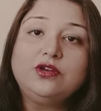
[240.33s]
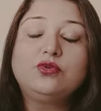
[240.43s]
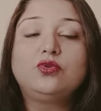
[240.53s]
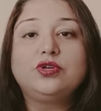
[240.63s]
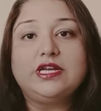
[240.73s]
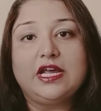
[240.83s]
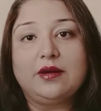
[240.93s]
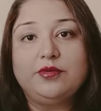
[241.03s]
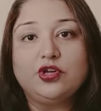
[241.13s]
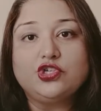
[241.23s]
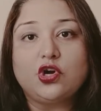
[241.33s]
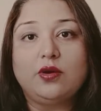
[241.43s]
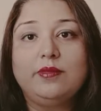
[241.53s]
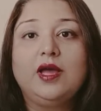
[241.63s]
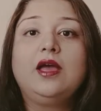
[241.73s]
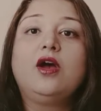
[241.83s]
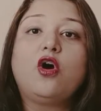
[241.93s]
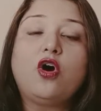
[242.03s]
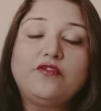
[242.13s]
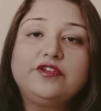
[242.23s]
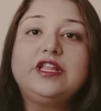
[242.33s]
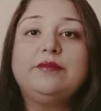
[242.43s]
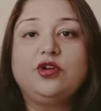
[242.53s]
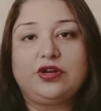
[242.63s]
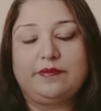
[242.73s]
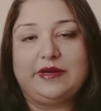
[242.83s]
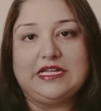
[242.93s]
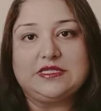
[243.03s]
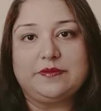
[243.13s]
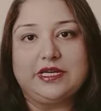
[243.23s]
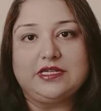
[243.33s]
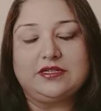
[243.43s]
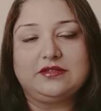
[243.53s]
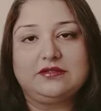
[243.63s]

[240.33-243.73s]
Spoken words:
who could take up your job, offer them your replacement.